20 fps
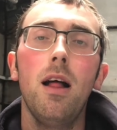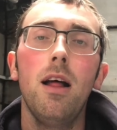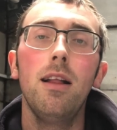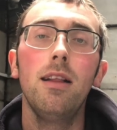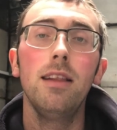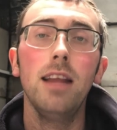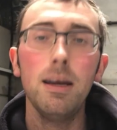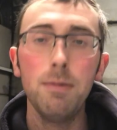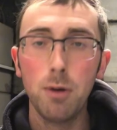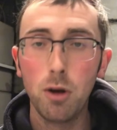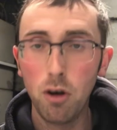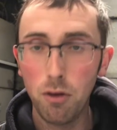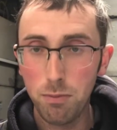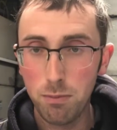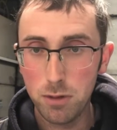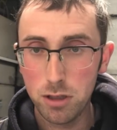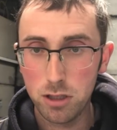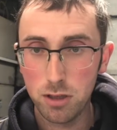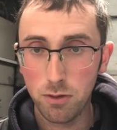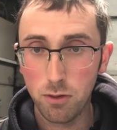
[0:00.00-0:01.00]
Labour
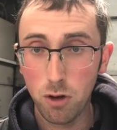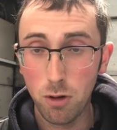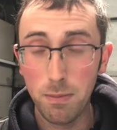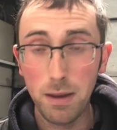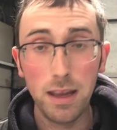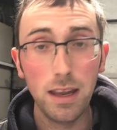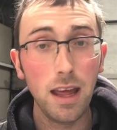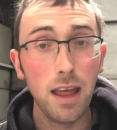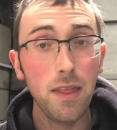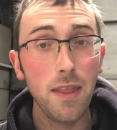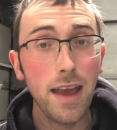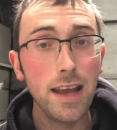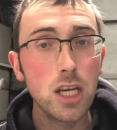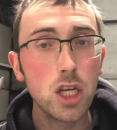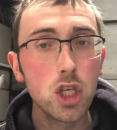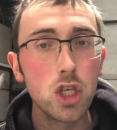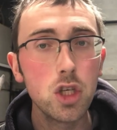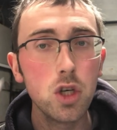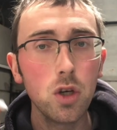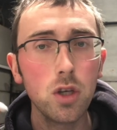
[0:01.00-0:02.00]
government have come in and they
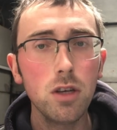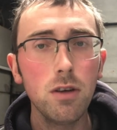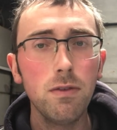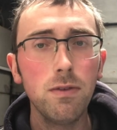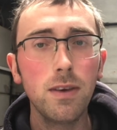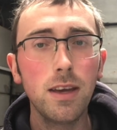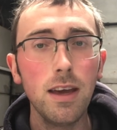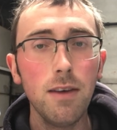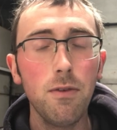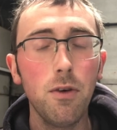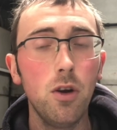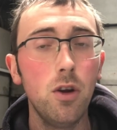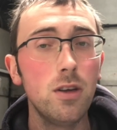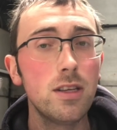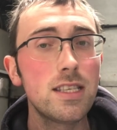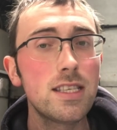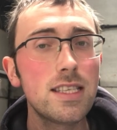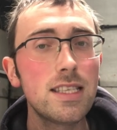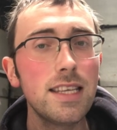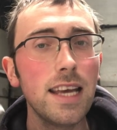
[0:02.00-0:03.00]
should have given us
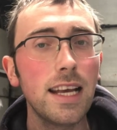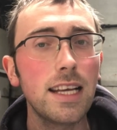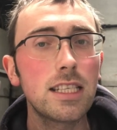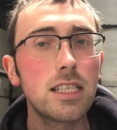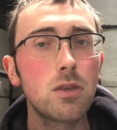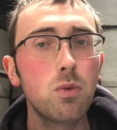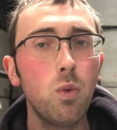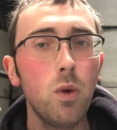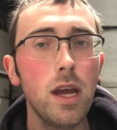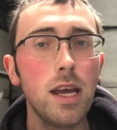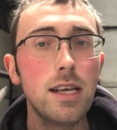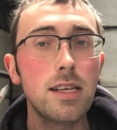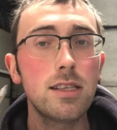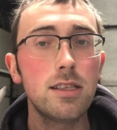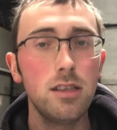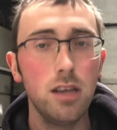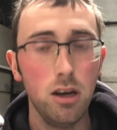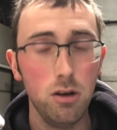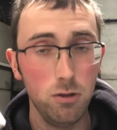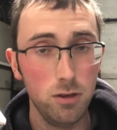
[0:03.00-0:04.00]
6 weeks
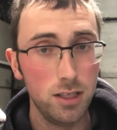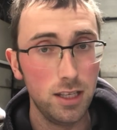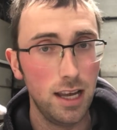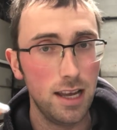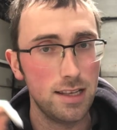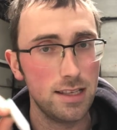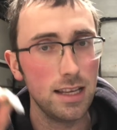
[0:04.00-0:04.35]
notice.